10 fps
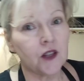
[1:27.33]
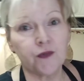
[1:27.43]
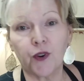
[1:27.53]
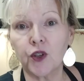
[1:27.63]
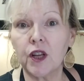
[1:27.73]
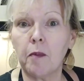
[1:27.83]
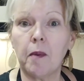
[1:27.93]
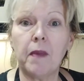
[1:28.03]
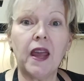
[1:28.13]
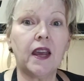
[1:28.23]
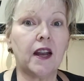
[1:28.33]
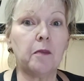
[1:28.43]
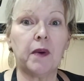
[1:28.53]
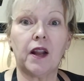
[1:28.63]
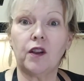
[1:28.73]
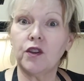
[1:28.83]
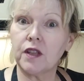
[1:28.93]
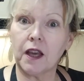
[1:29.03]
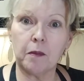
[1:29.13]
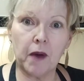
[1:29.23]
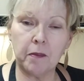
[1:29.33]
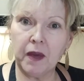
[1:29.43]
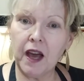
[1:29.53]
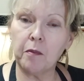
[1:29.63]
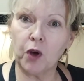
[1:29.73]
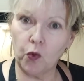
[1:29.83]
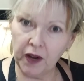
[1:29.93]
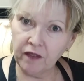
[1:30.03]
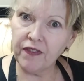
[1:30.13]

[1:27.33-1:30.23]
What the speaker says: this is the first time I'm making it, but it looks like it might become a quick